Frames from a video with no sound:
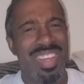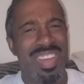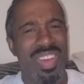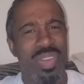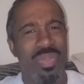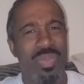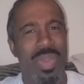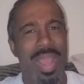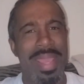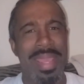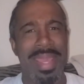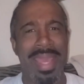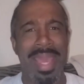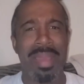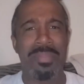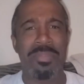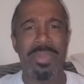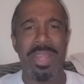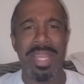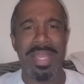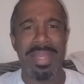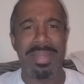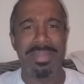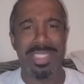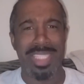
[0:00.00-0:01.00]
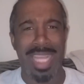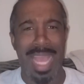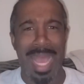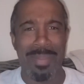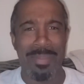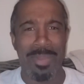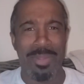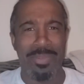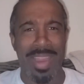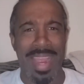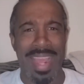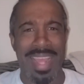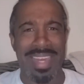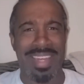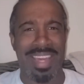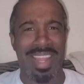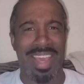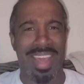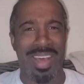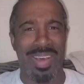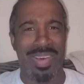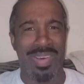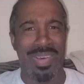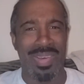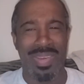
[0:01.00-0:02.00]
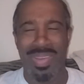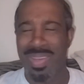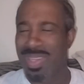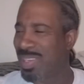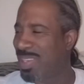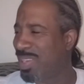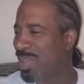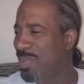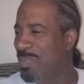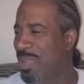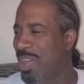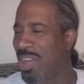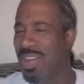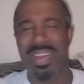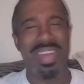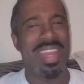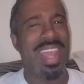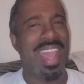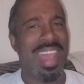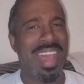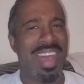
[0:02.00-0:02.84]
Why you gotta bring up Ja Morant though? Come on now.